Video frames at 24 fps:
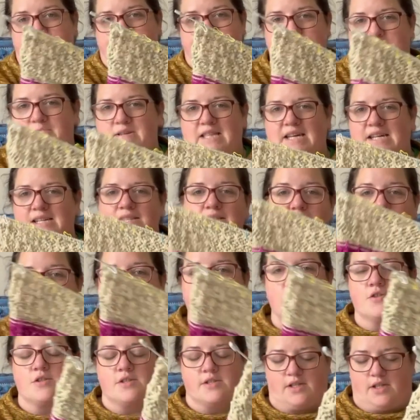But that's a
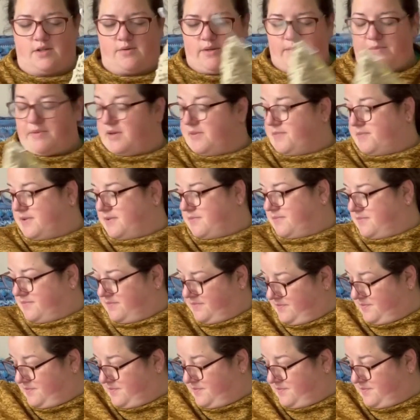future Zoe problem,